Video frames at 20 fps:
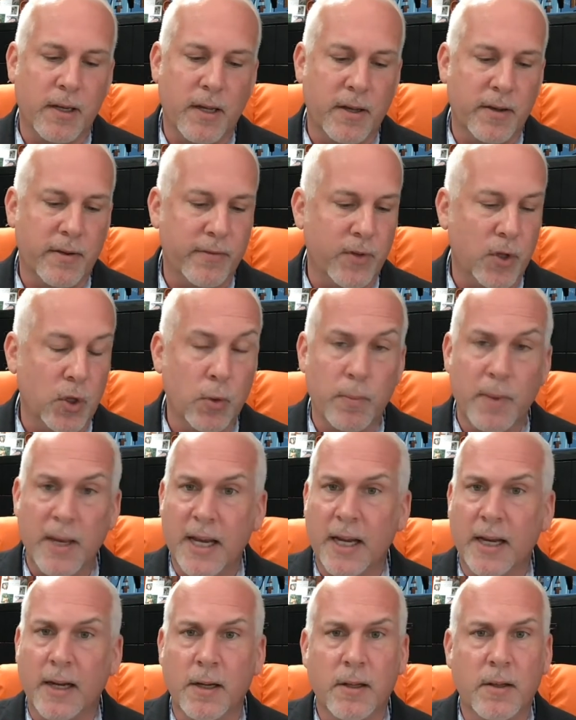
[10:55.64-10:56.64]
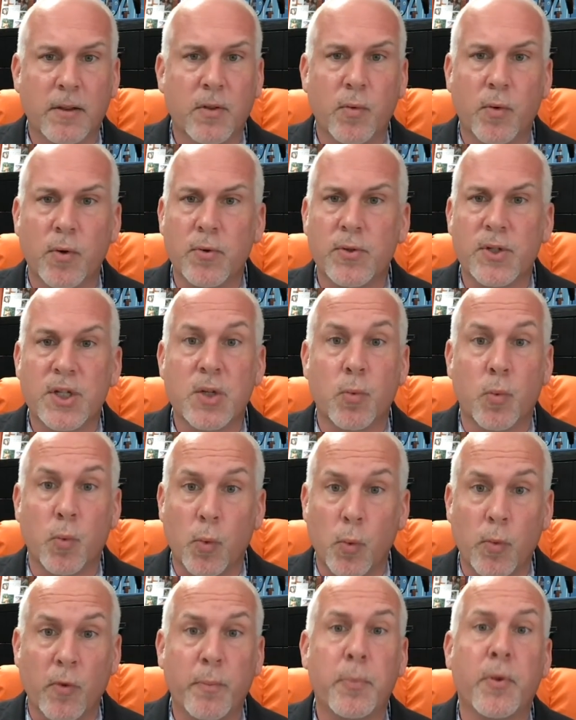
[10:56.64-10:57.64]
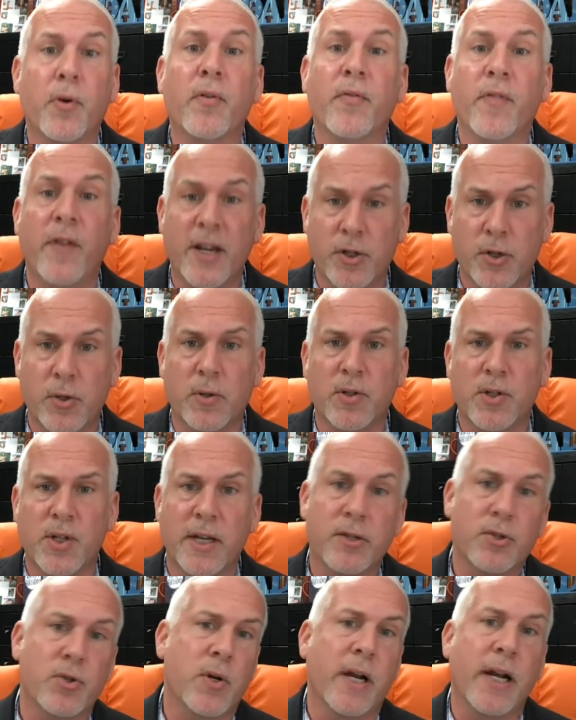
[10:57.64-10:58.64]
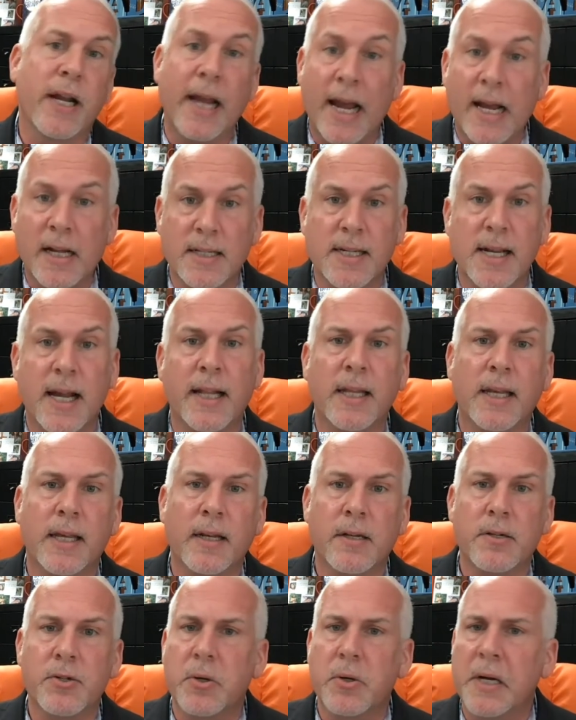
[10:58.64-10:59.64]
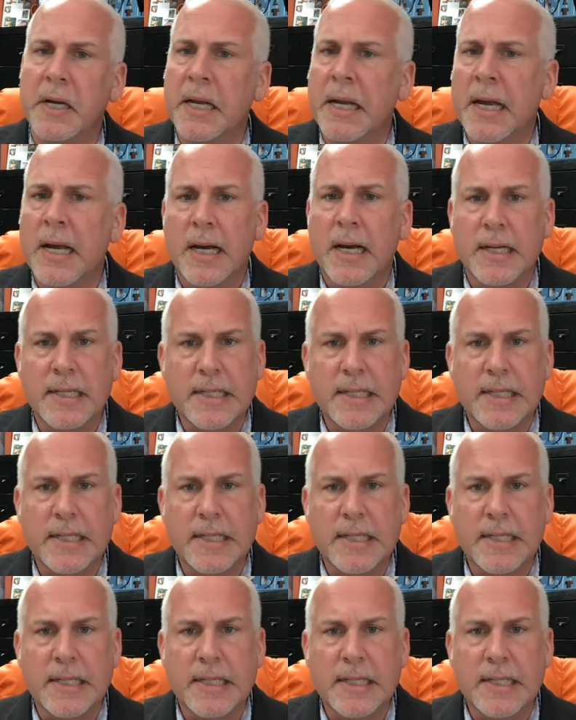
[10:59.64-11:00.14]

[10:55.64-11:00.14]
of you being through professional sales training outside the industry, a